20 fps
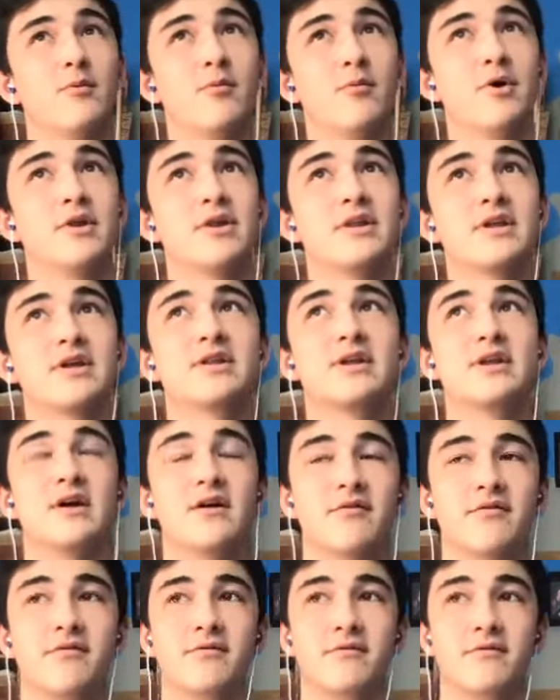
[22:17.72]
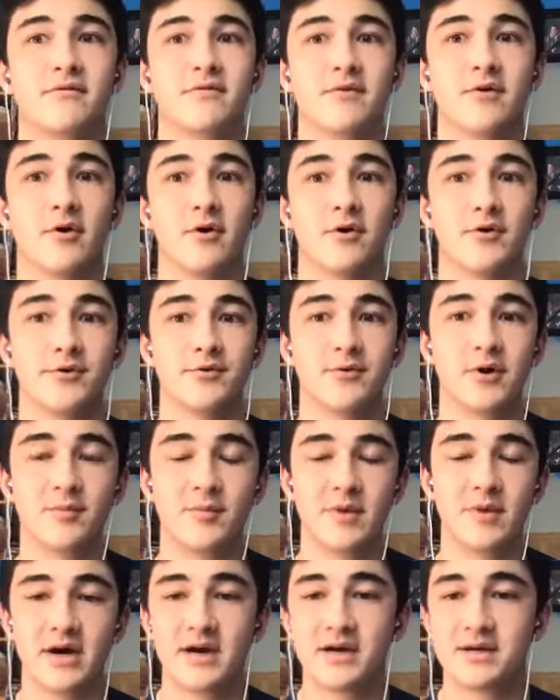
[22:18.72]
thing that I've heard throughout
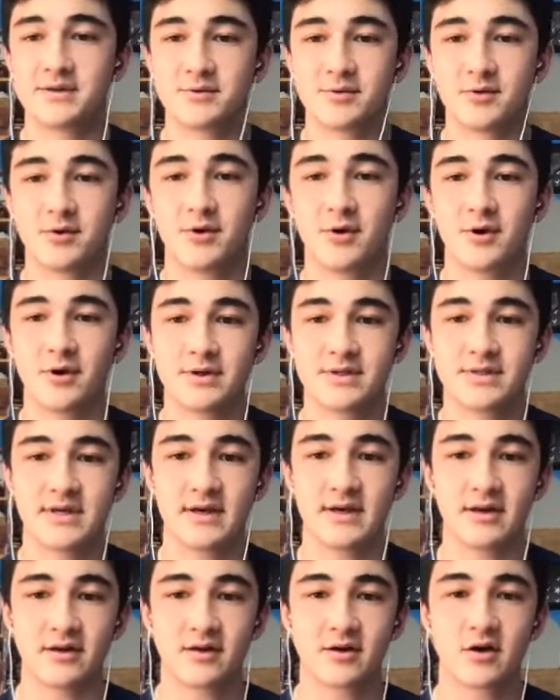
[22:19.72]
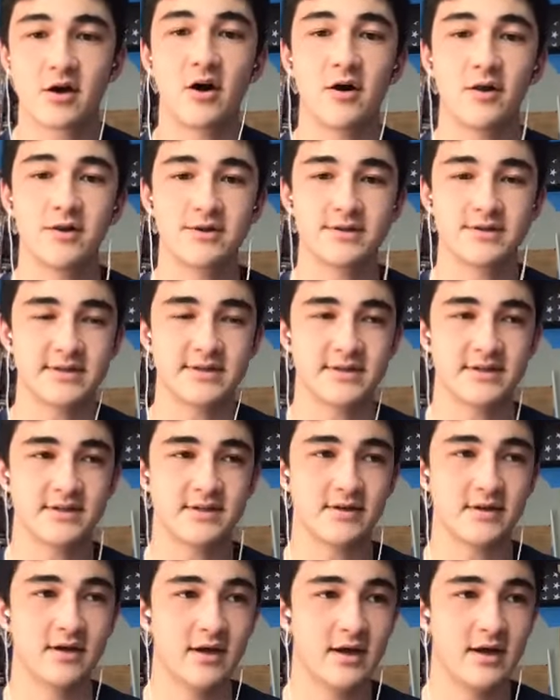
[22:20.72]
my high school career is that college
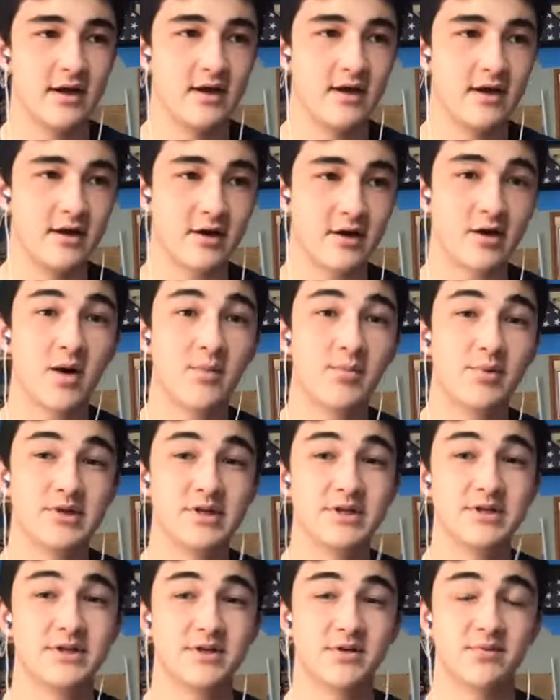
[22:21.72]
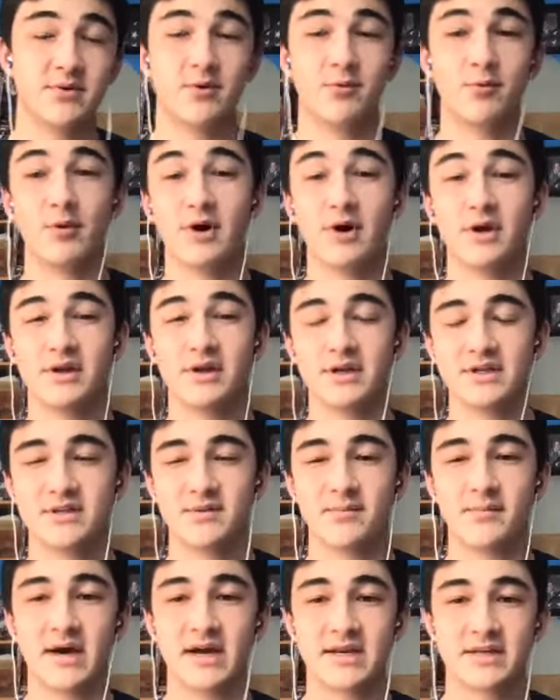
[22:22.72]
isn't a competition to be won, it's a
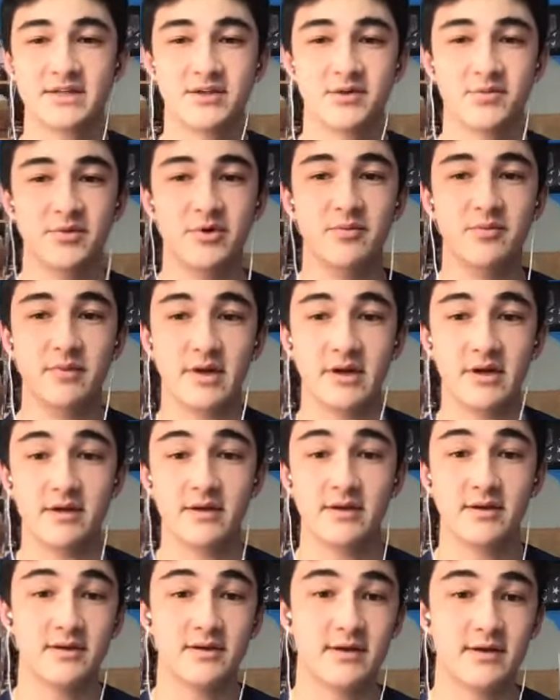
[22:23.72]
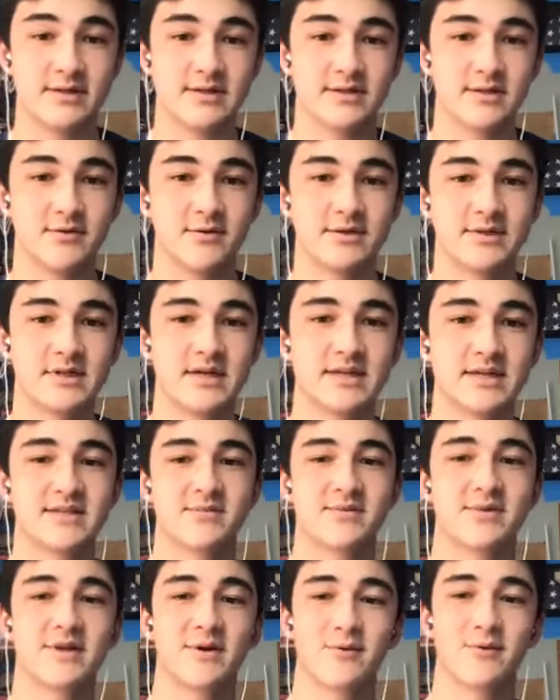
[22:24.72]
match to be made. And so it's not
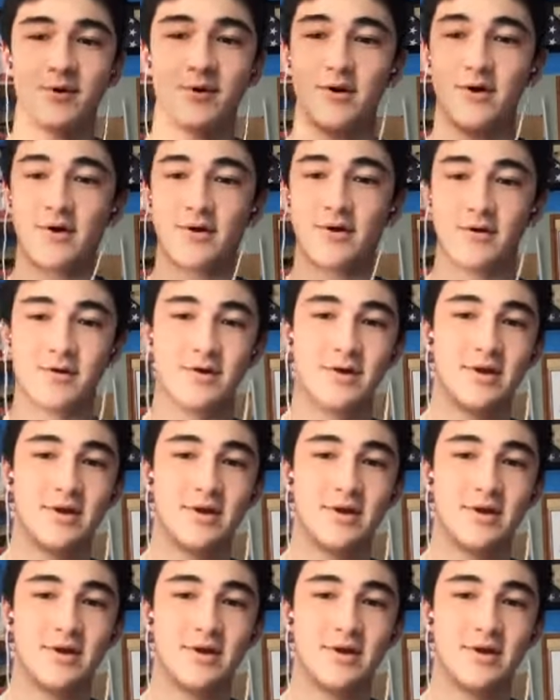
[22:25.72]
something that we're all,